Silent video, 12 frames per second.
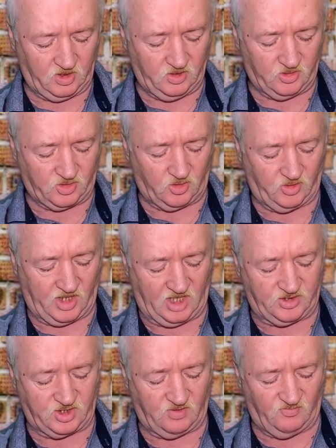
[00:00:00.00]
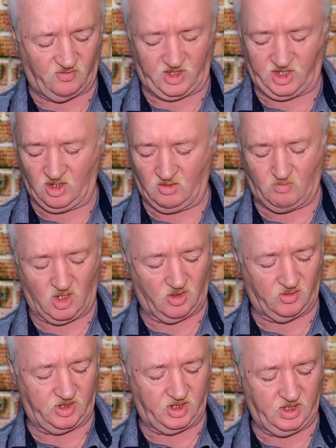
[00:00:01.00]
So that's in video
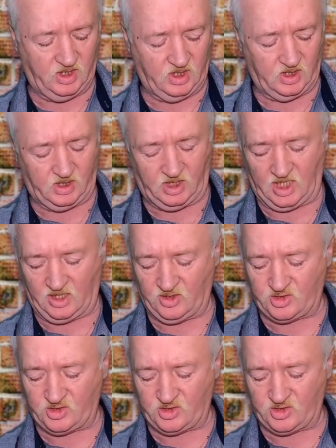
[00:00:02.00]
mode. Yeah, the